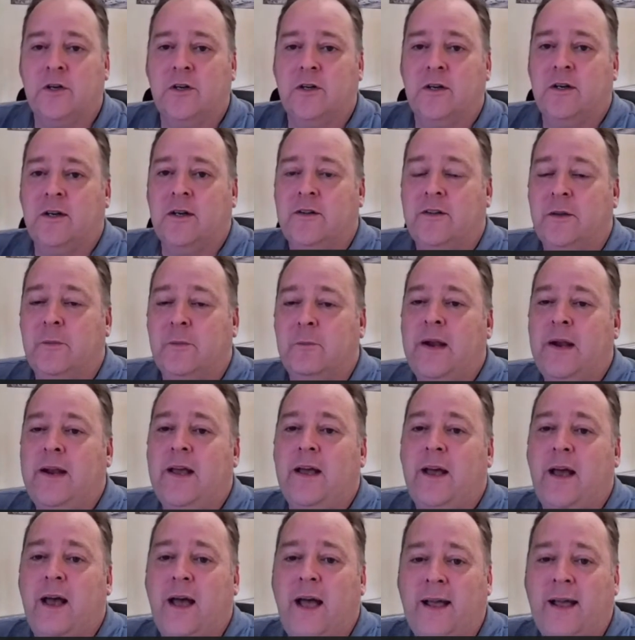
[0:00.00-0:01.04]
So at
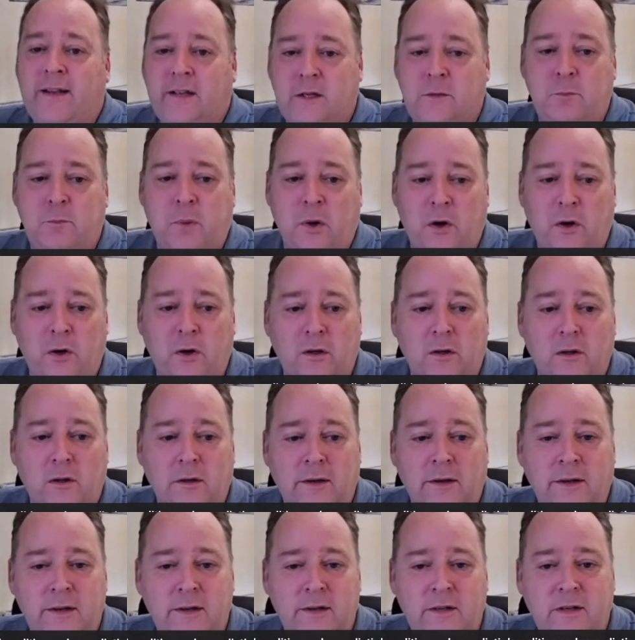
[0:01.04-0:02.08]
the minute,
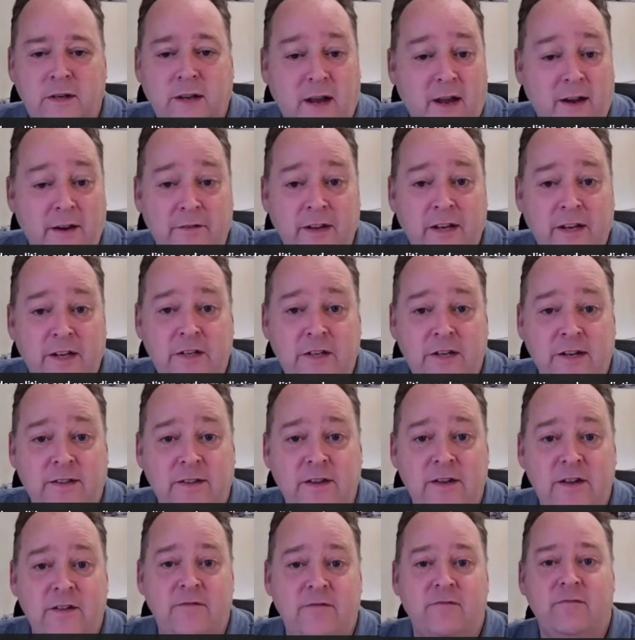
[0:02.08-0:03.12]
export is kind of
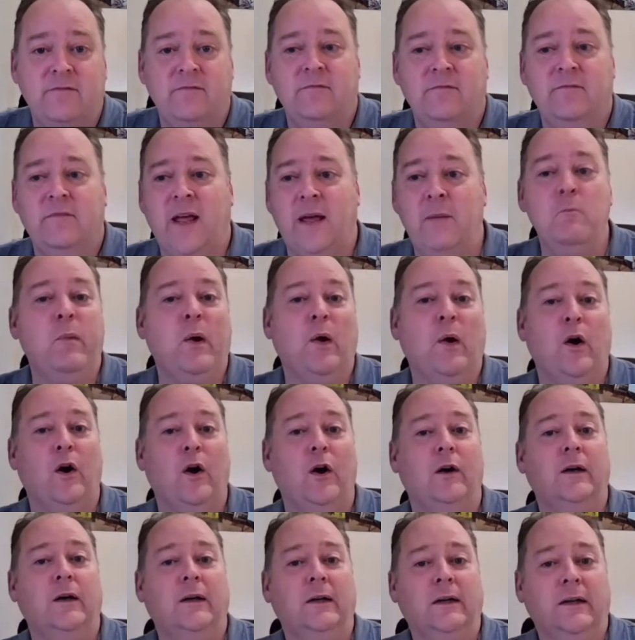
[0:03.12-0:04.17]
easier than
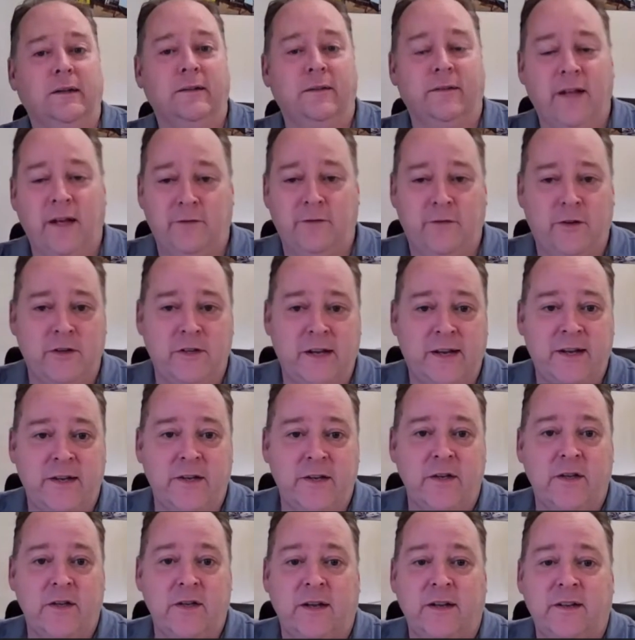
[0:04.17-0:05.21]
import,
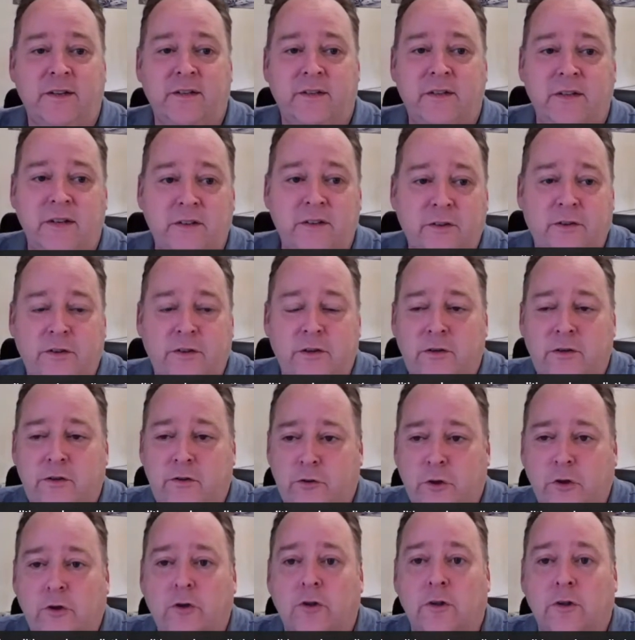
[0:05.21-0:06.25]
daft as it is. It's,
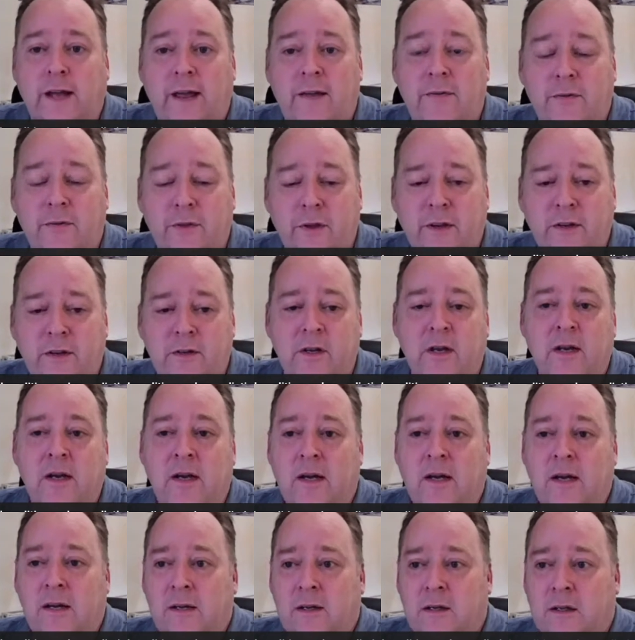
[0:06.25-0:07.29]
it's the struggle getting
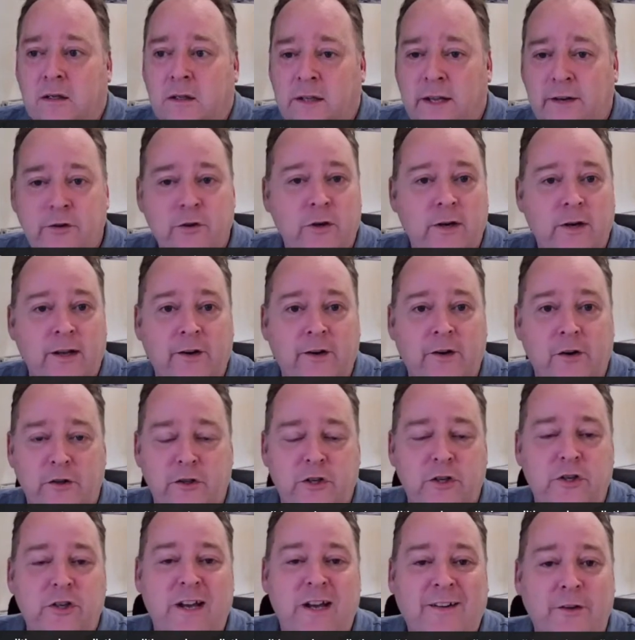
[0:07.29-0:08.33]
things
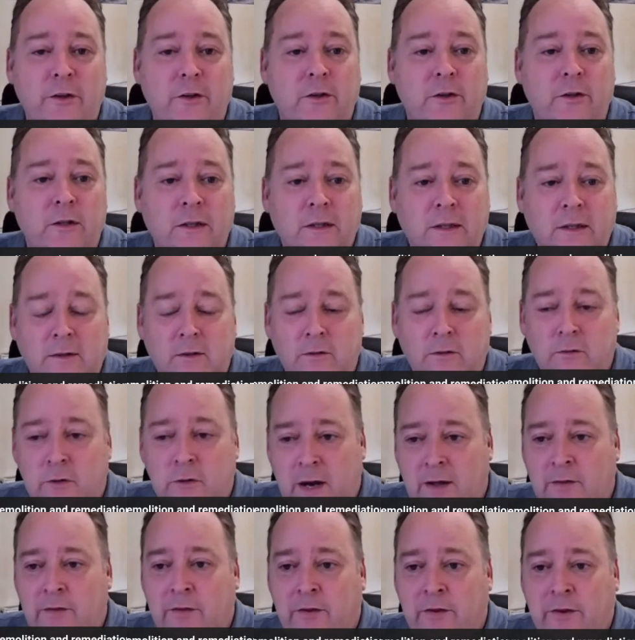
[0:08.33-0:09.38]
literally across the channel
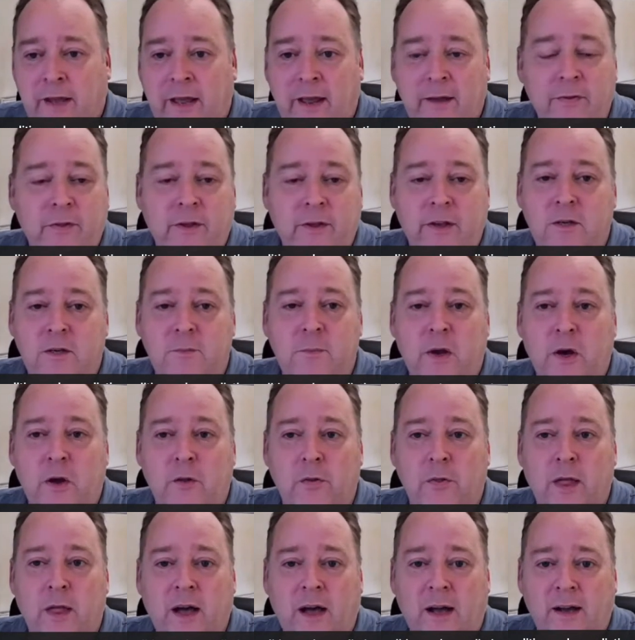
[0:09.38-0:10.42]
rather than getting
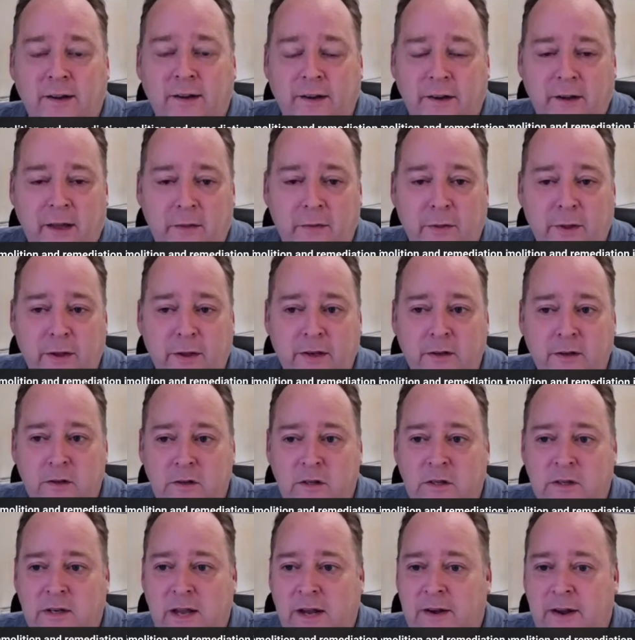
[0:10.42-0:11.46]
things beyond that. I can get
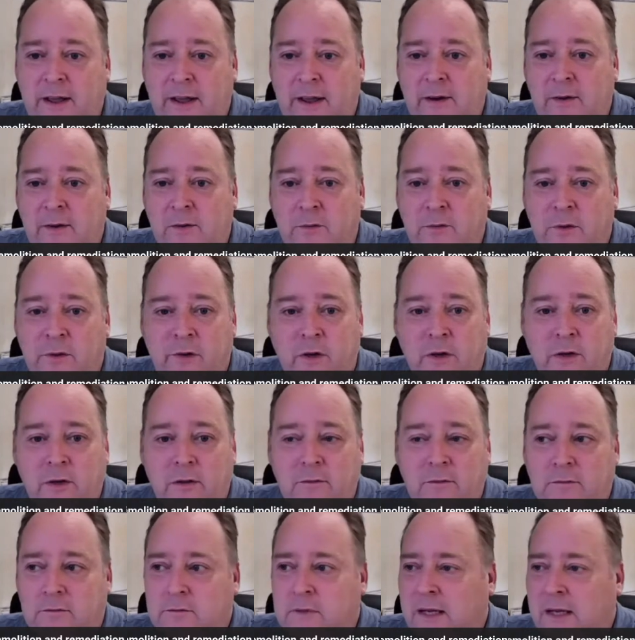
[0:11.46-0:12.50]
things sent out.
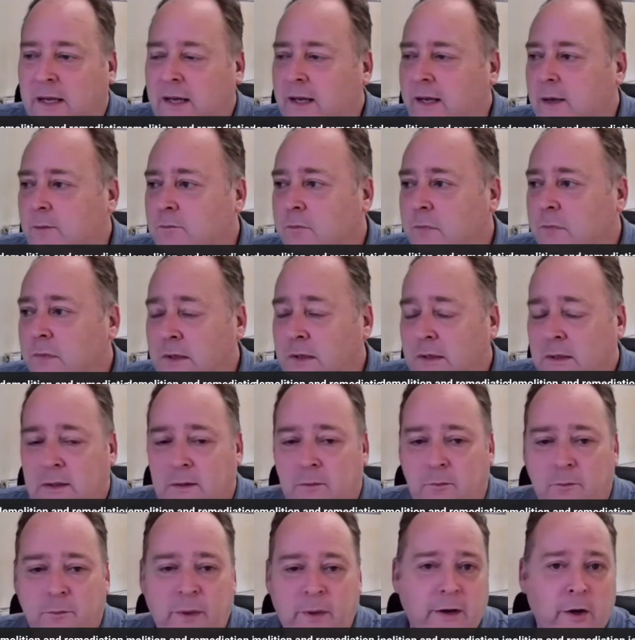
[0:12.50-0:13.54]
We've got um,
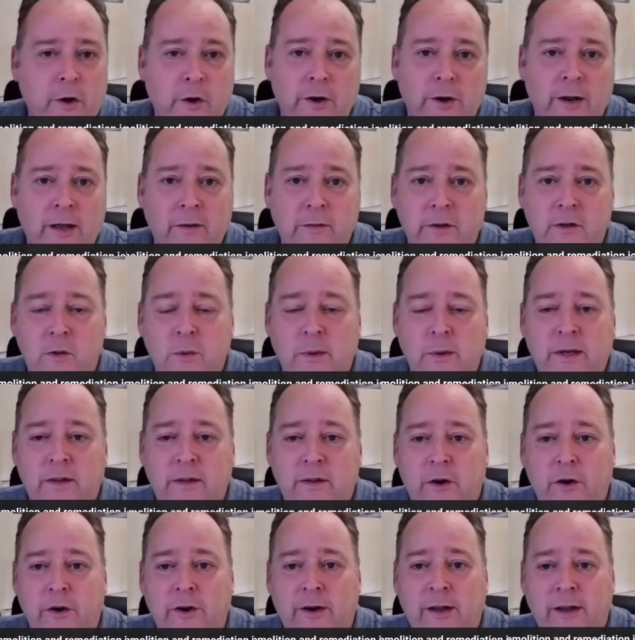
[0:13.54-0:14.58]
a bit going out
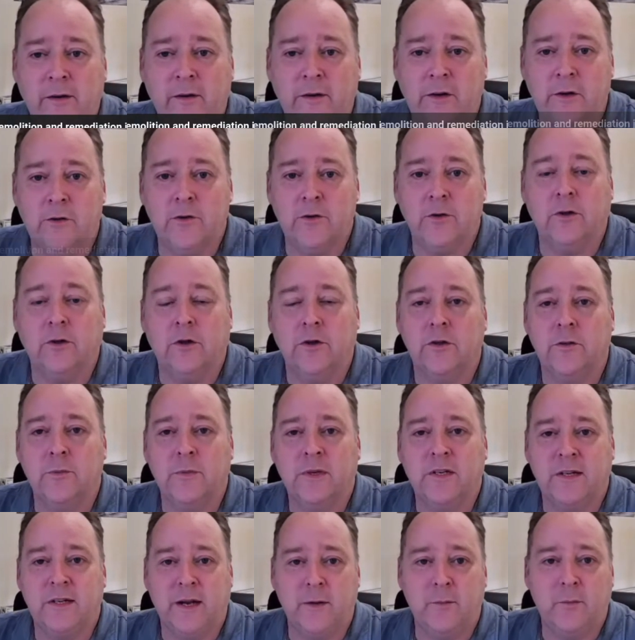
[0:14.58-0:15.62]
this week. They're going out, a
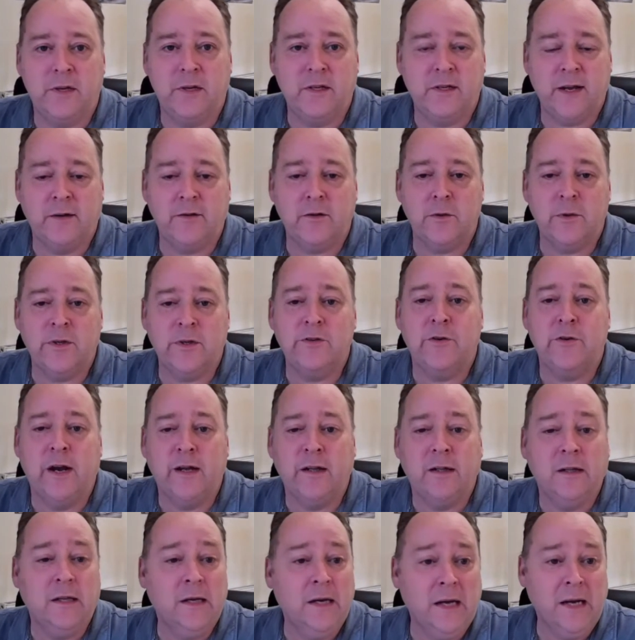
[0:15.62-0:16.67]
usual customer sending bits out
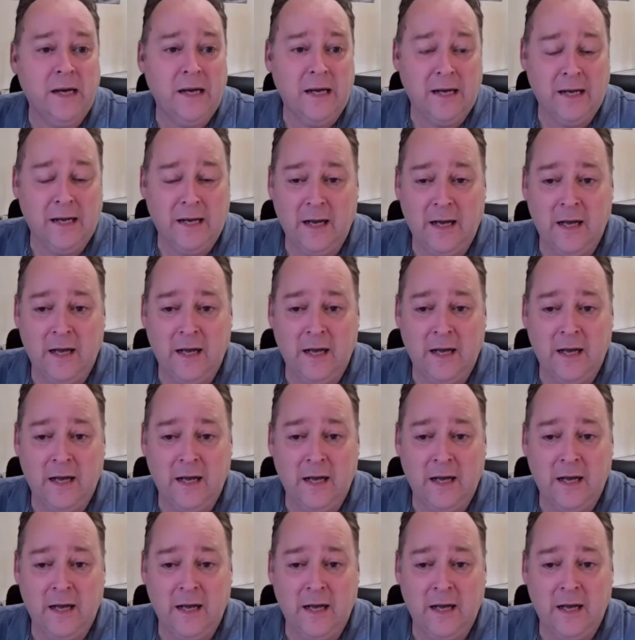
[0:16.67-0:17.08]
to Israel.